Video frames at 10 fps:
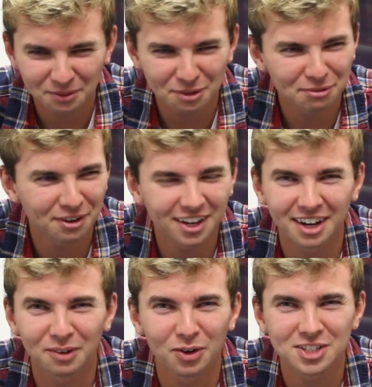What
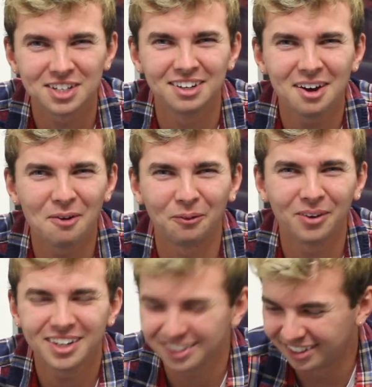kind of question? No,
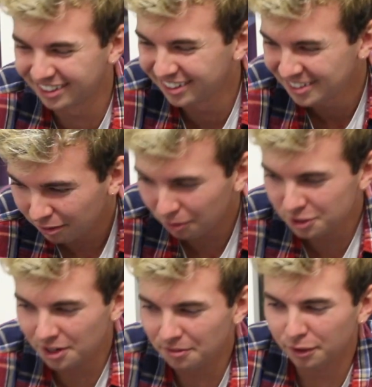what? Have you ever
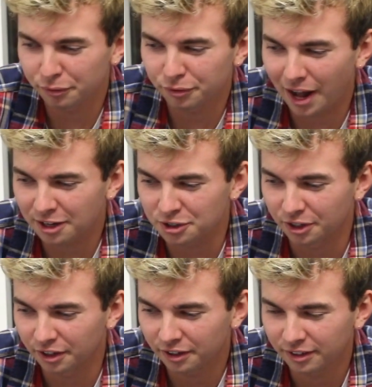suffered a
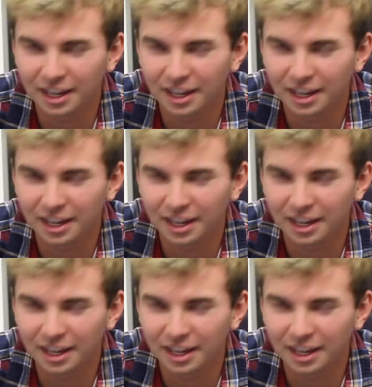fracture?